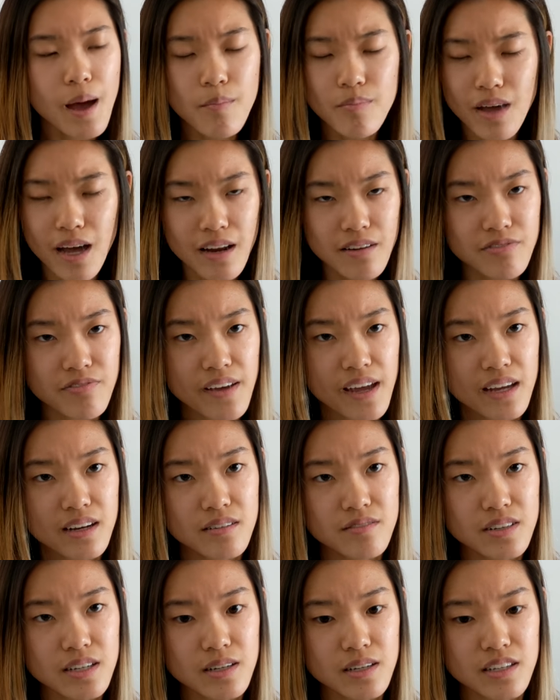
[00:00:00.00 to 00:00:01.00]
I'm not a fan
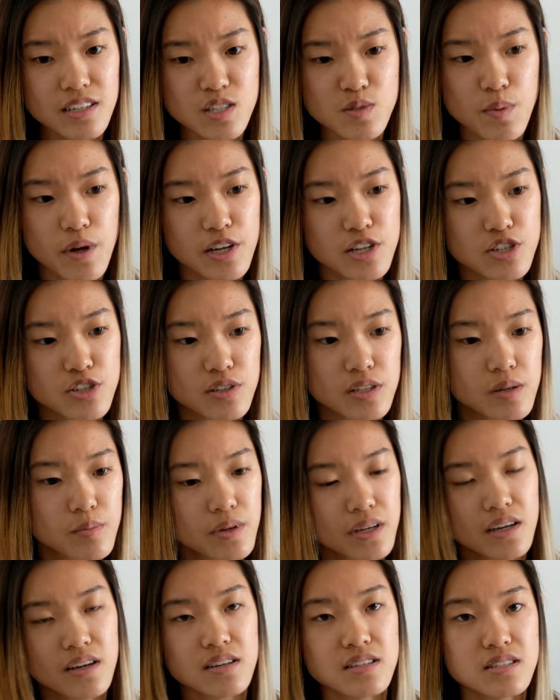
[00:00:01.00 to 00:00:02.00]
of it, especially
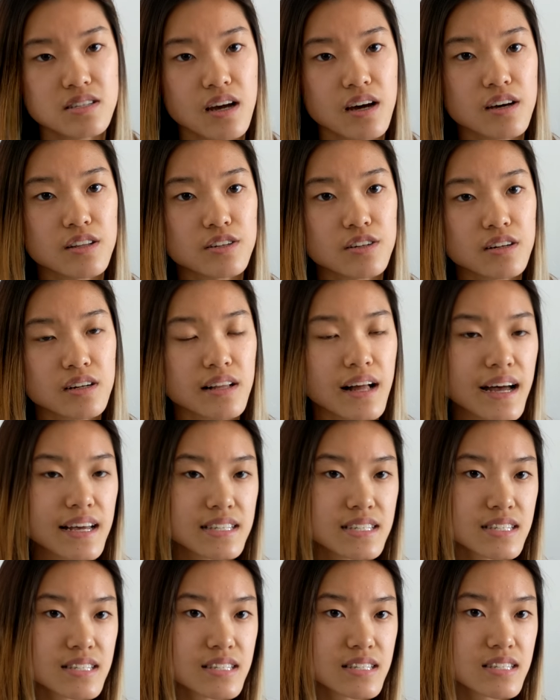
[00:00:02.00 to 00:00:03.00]
because other
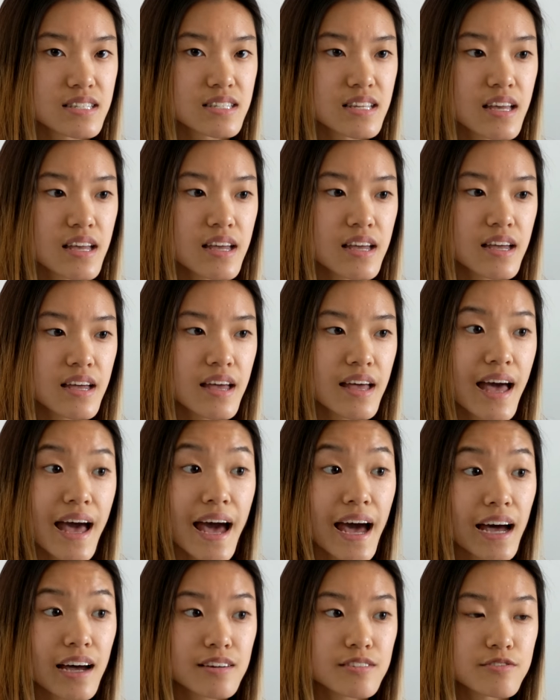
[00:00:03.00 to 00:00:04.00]
classes
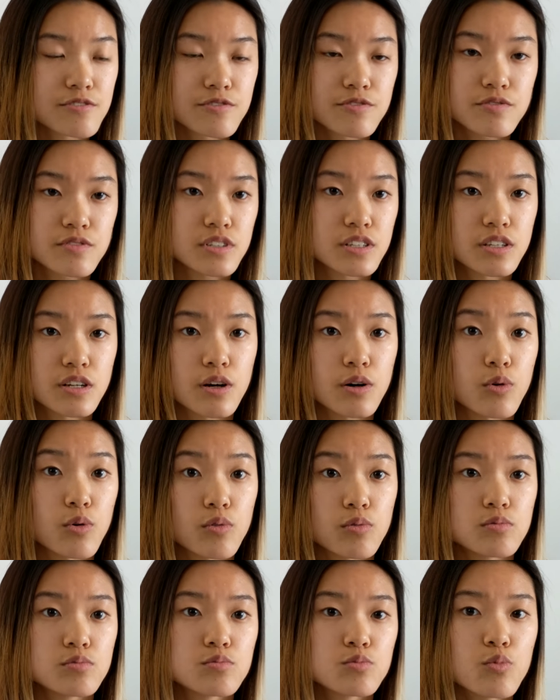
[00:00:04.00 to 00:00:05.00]
have, you
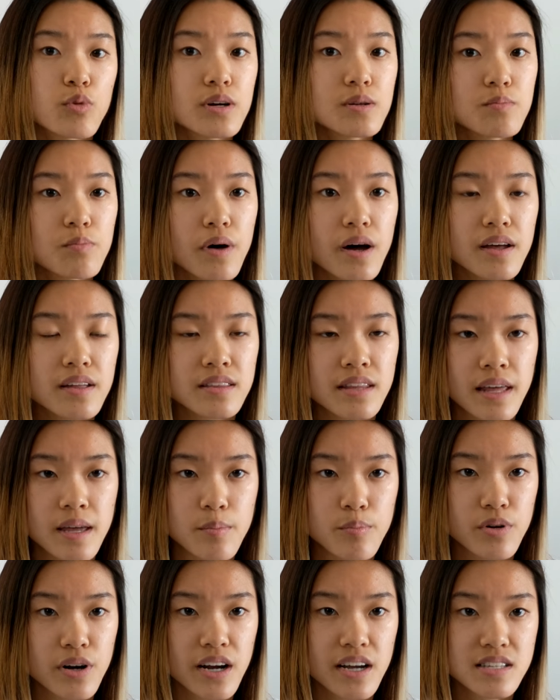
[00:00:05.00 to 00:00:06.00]
know, one button they
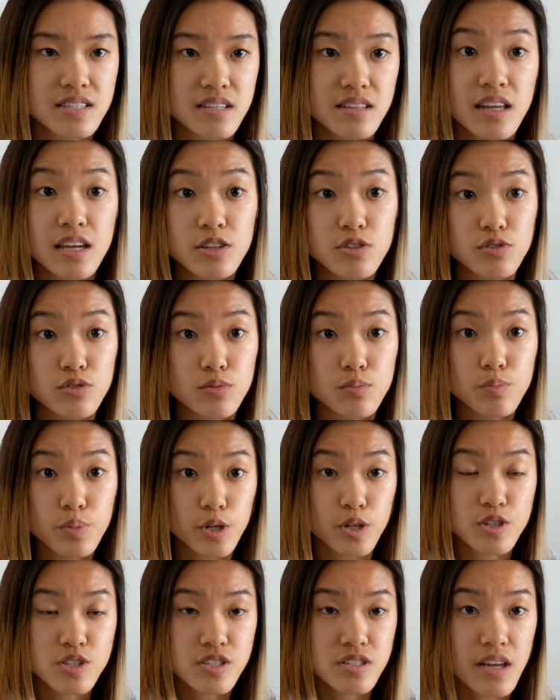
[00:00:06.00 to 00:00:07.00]
press and they do
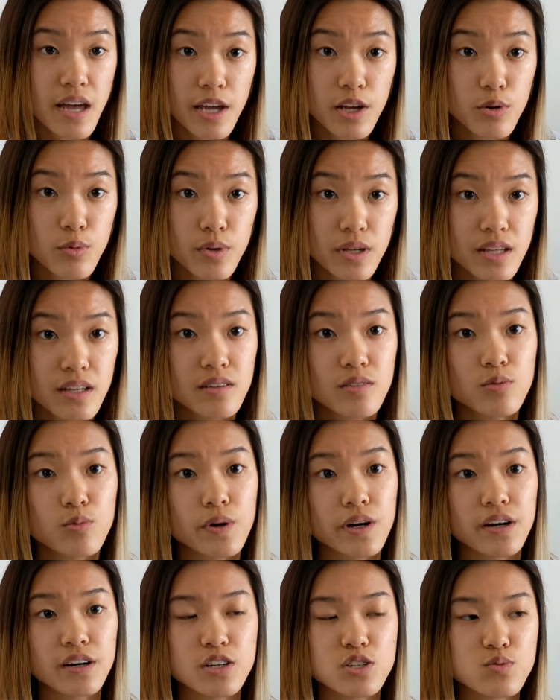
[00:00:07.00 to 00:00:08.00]
burst AoE,
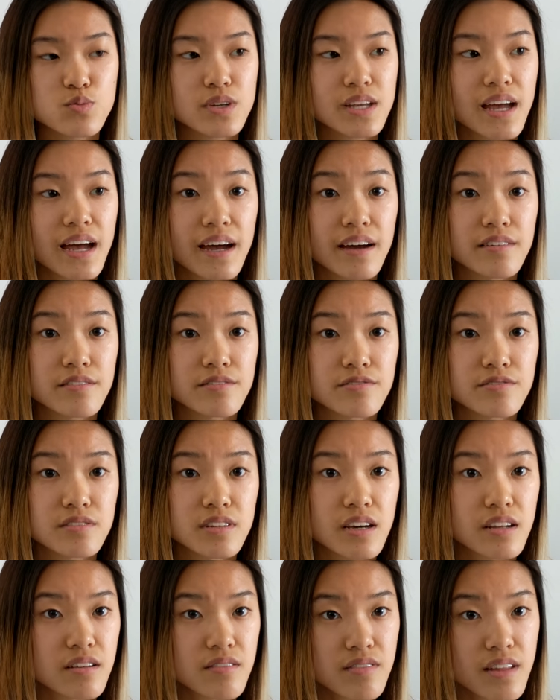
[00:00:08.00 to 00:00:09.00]
whereas we have
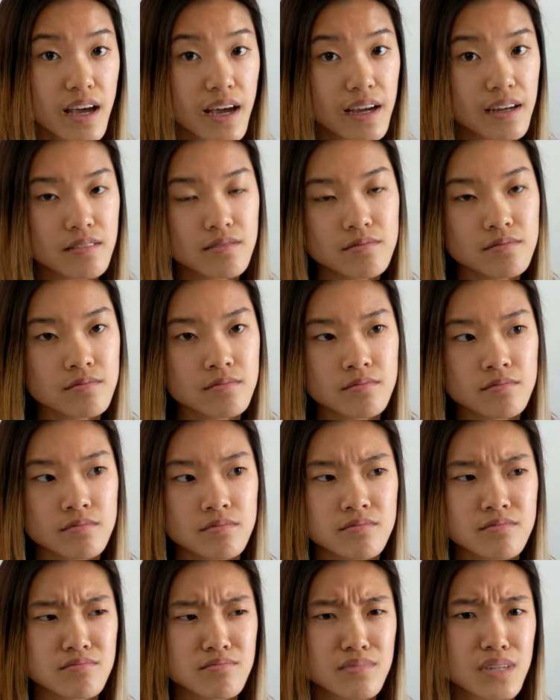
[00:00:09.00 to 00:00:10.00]
none of that.
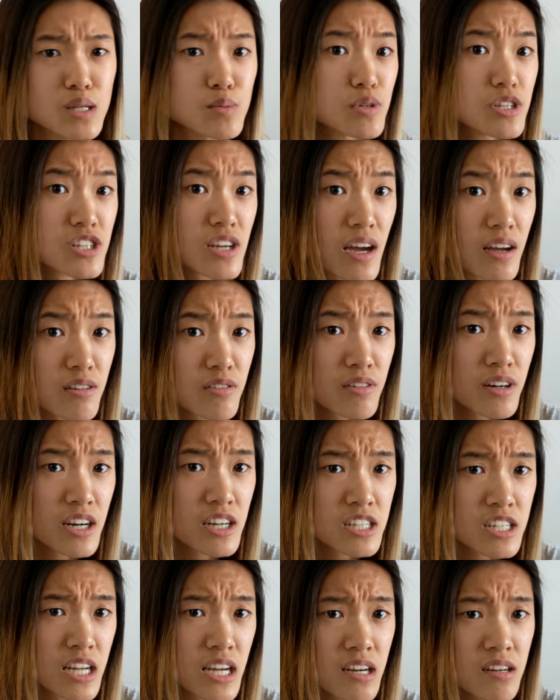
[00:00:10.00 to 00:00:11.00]
Maybe Shadow
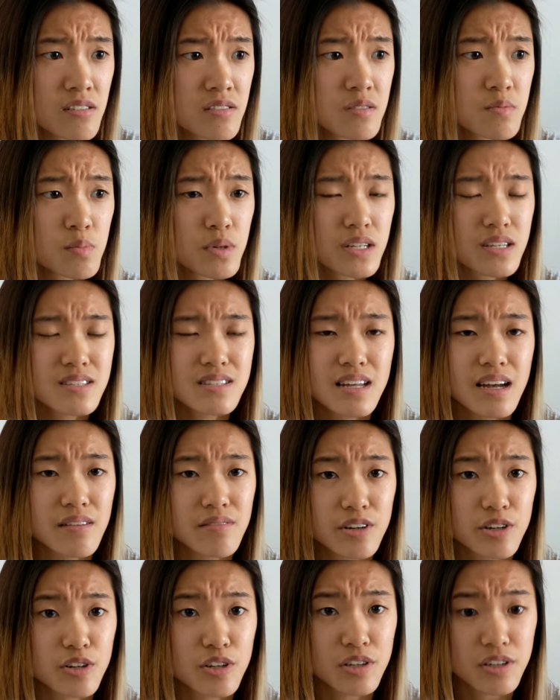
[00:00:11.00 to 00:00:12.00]
Crash counts, but it's not
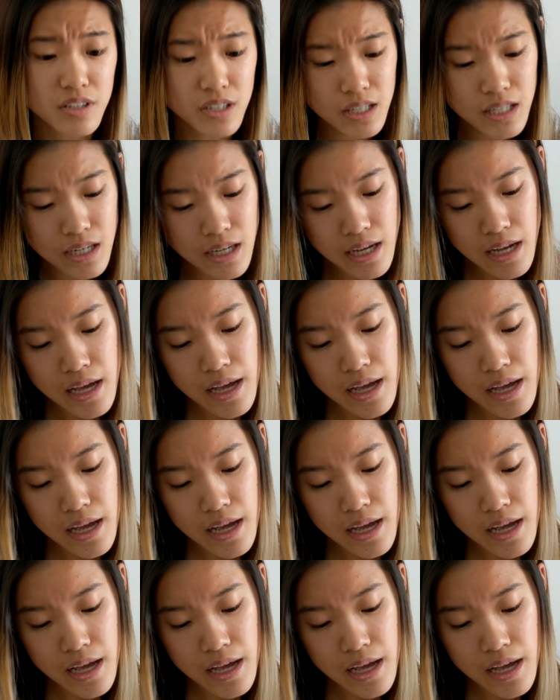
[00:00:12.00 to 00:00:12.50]
very good.